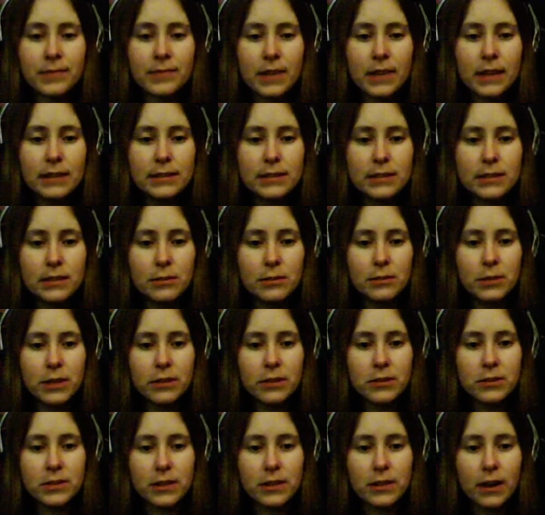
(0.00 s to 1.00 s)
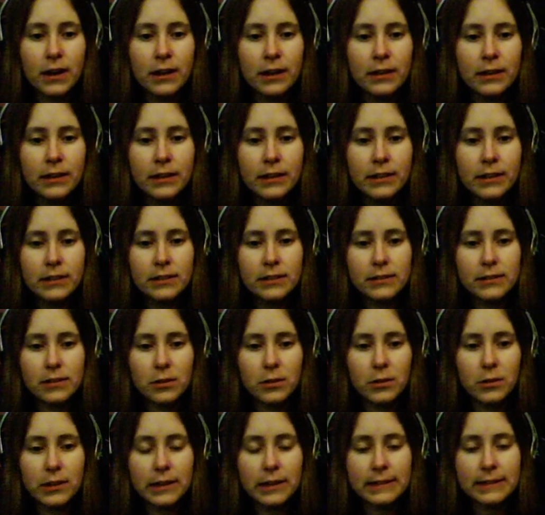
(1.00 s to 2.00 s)
See what those are.
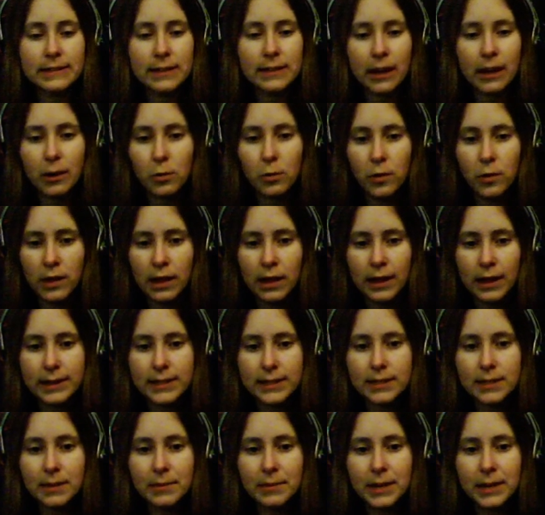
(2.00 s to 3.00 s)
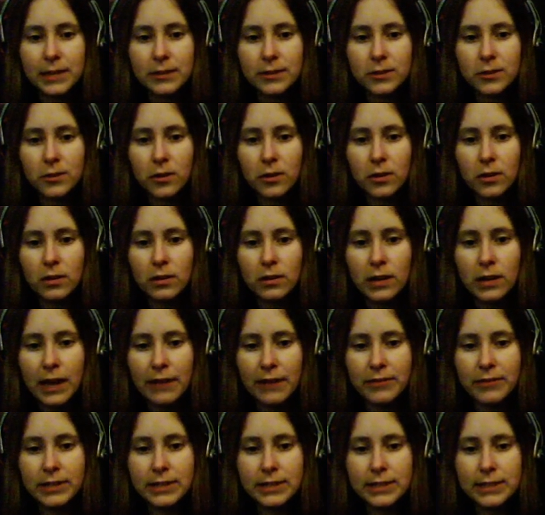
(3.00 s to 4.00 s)
So things like Warlock's Summoning Scroll,
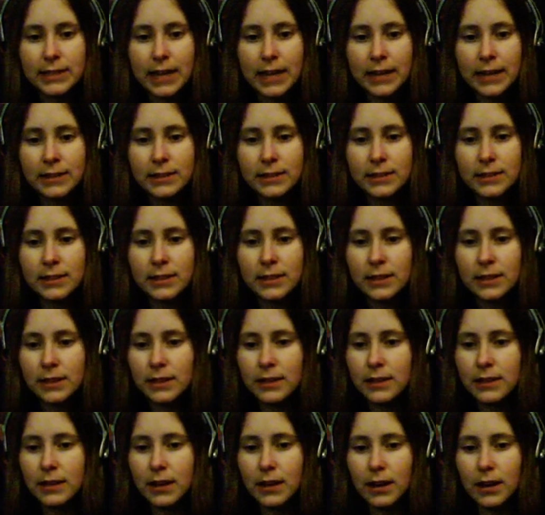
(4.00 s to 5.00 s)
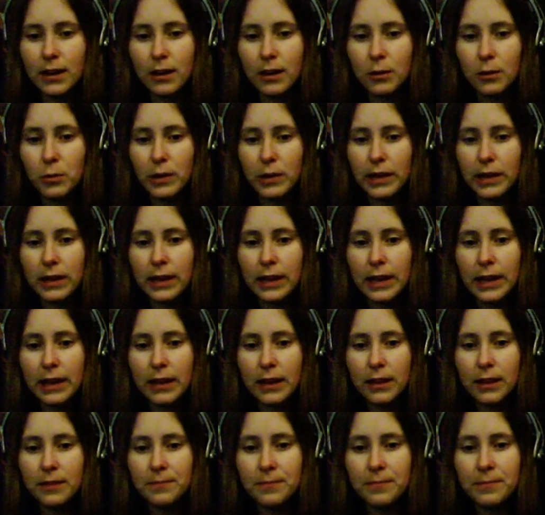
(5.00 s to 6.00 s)
Heaven Scent, uh, Whale
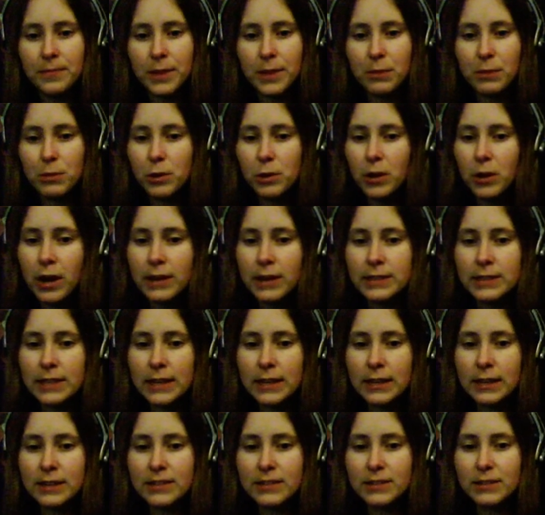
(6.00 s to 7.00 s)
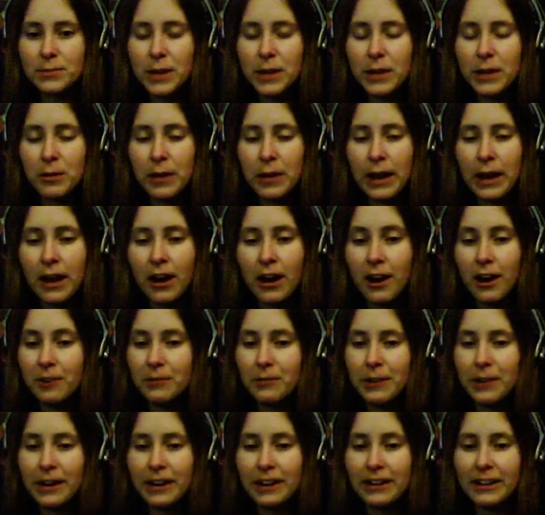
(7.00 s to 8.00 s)
Ale. Blueheart tails, by the way, are
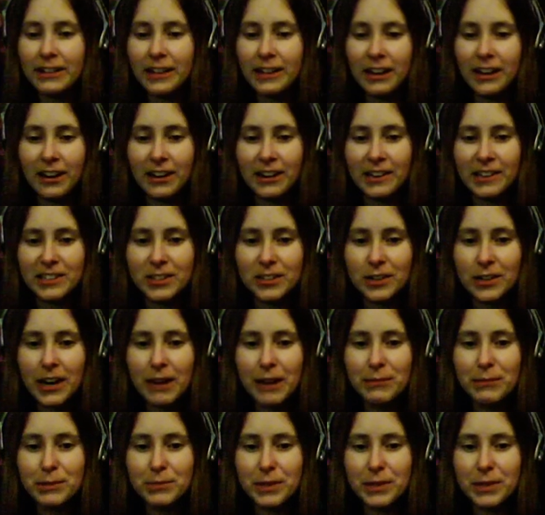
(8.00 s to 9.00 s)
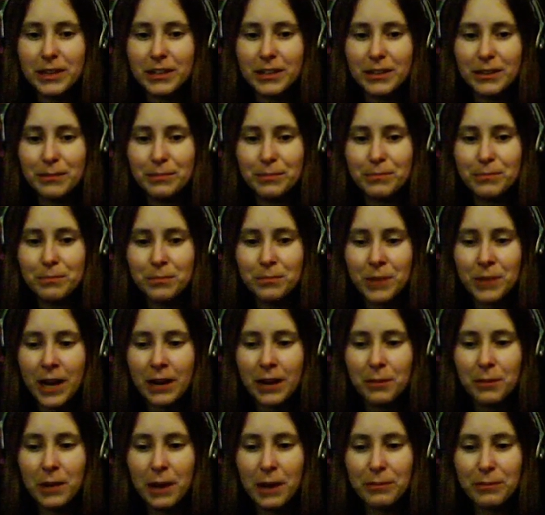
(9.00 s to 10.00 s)
rare and they are inscribed, but they're kind
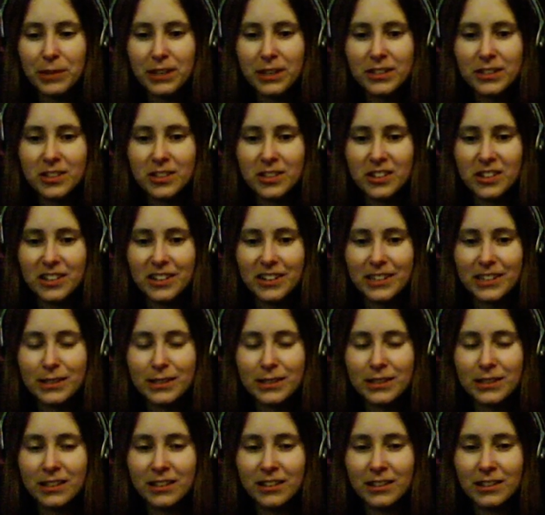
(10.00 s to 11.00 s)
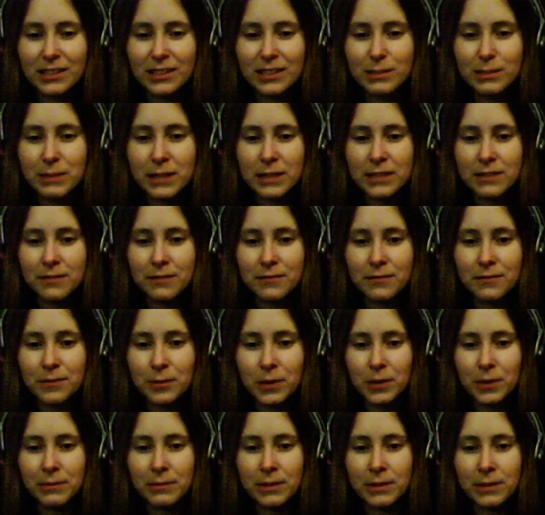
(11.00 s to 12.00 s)
of popular, so they're a little expensive for
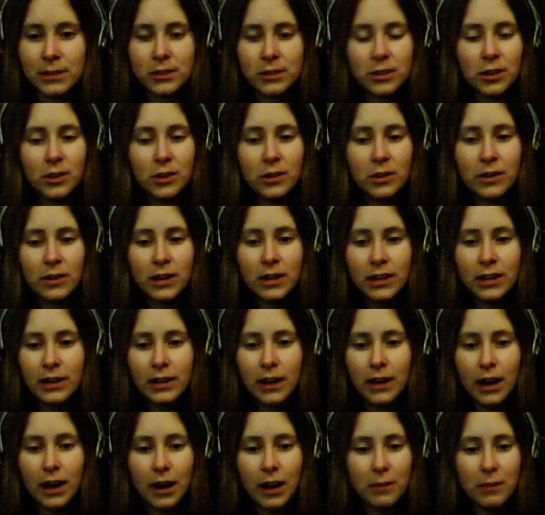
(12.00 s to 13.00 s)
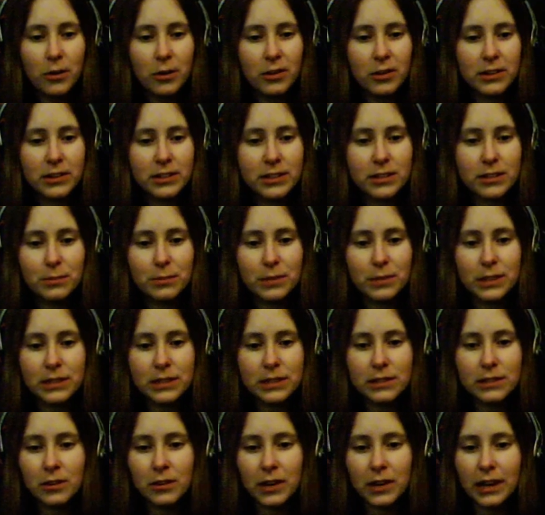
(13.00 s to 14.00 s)
what I'm going to show you. Uh, Bow of the
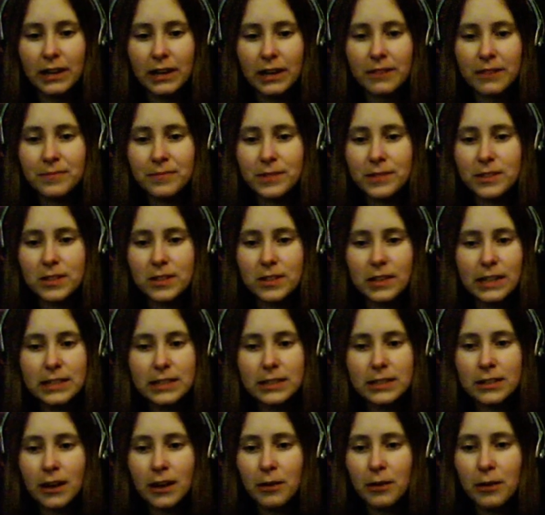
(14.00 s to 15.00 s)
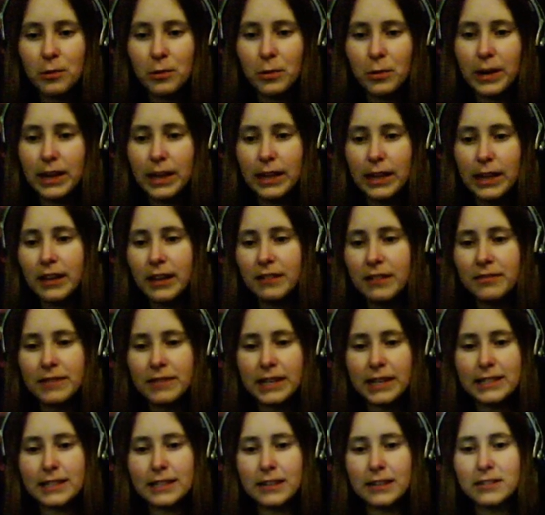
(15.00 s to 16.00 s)
Serpent. Okay, so let's start with Whale Ale.
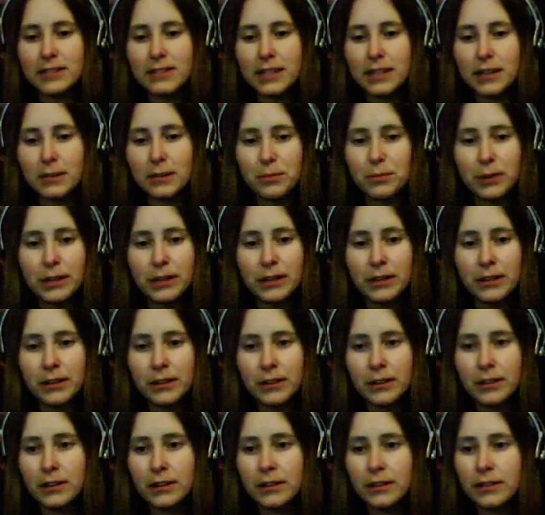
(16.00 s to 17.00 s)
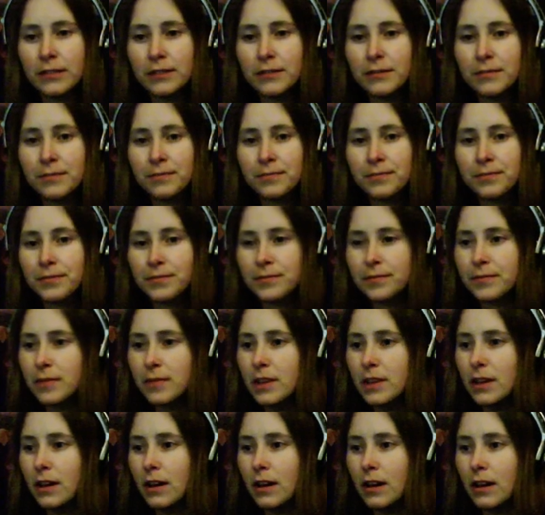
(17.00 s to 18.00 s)
That sounds like a pretty good
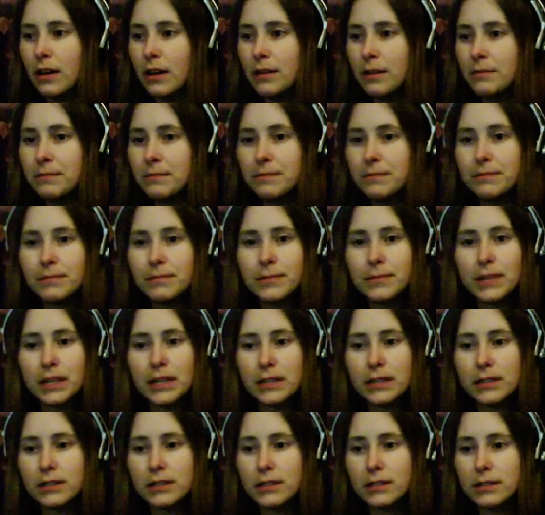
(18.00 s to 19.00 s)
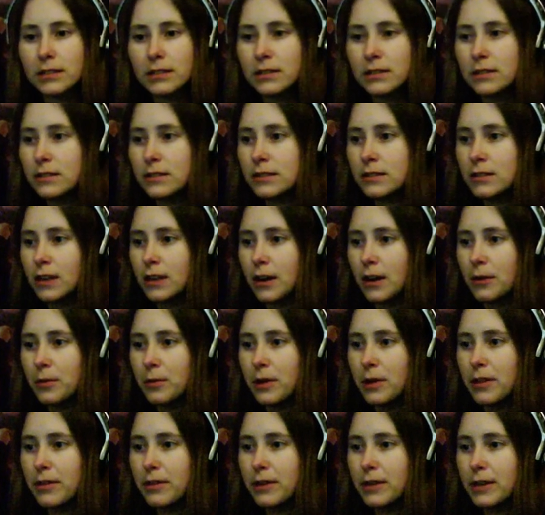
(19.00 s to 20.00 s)
um, thing to start
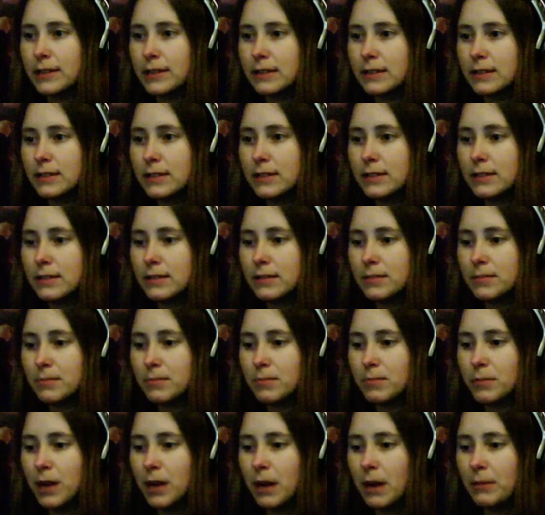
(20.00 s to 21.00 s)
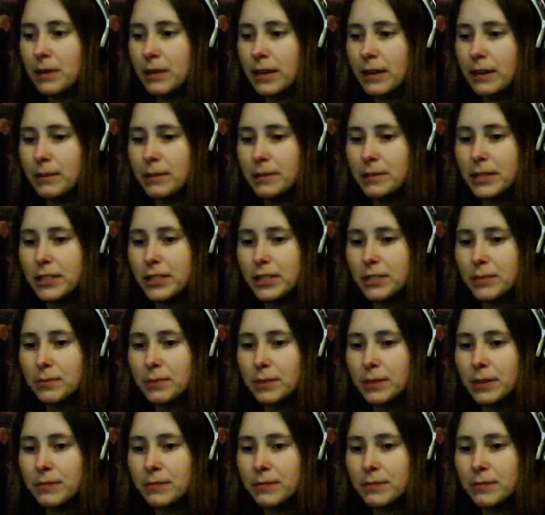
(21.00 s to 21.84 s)
with because it's probably going to be cheap.